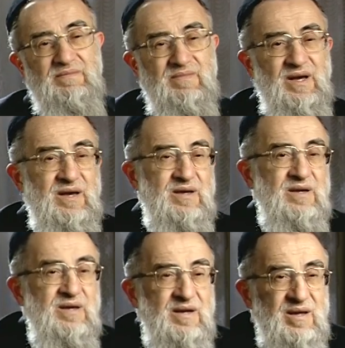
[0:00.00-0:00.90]
Uh, your
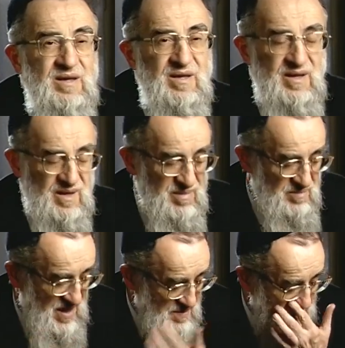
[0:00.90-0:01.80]
brothers.
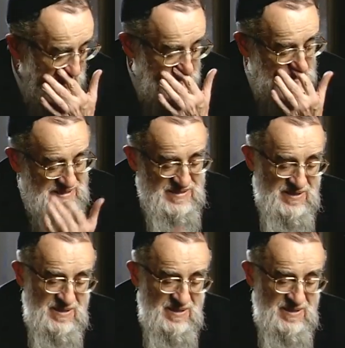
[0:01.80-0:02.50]
My brothers.